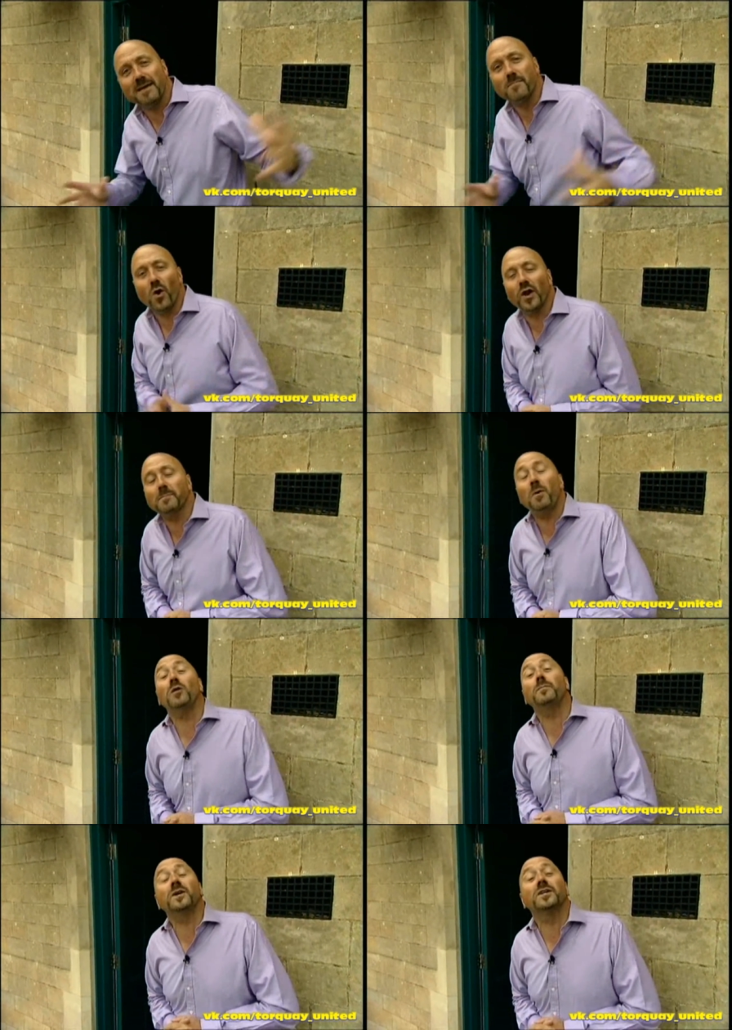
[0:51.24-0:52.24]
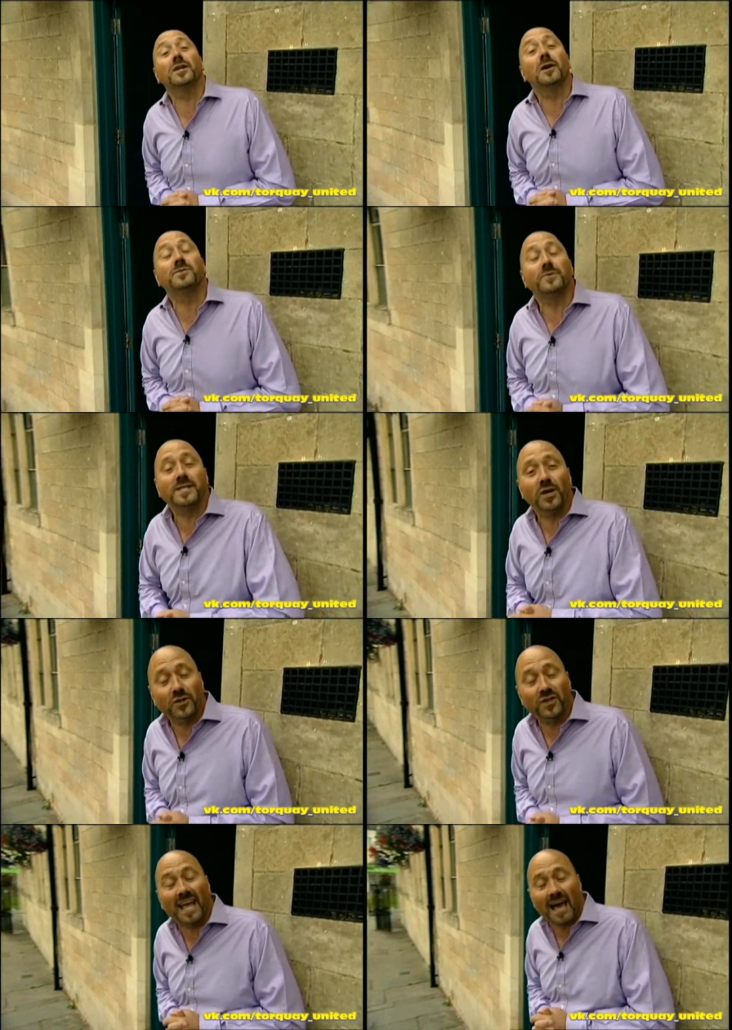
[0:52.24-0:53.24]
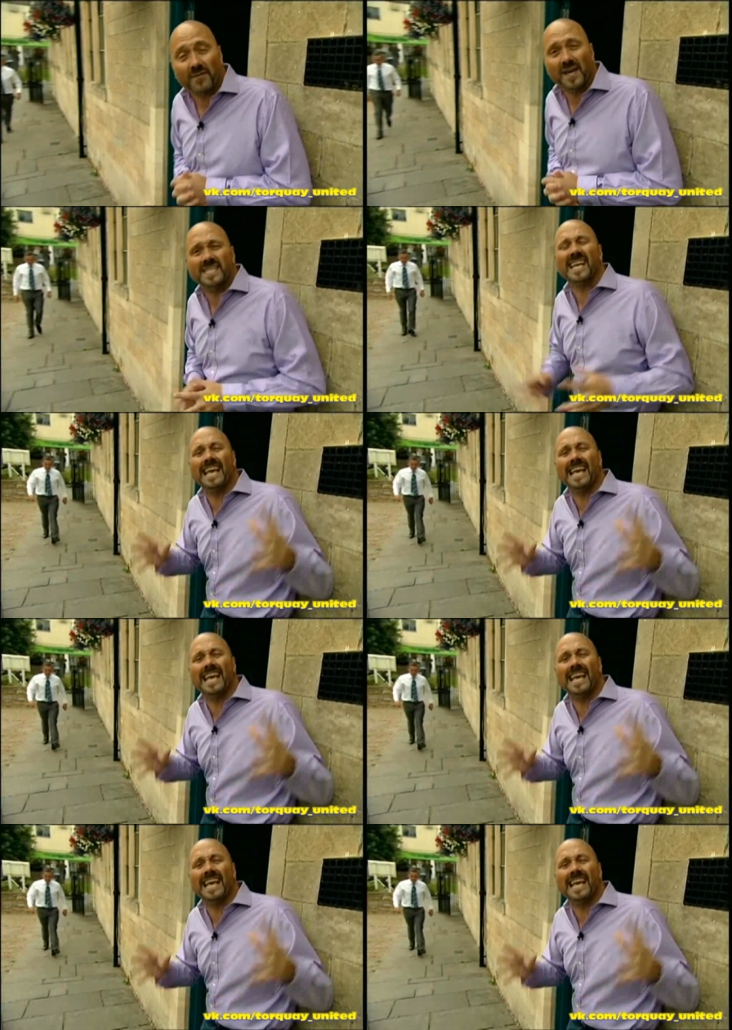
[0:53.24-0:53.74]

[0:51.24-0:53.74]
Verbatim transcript: morning, Paul Buckle comes to his local cafe to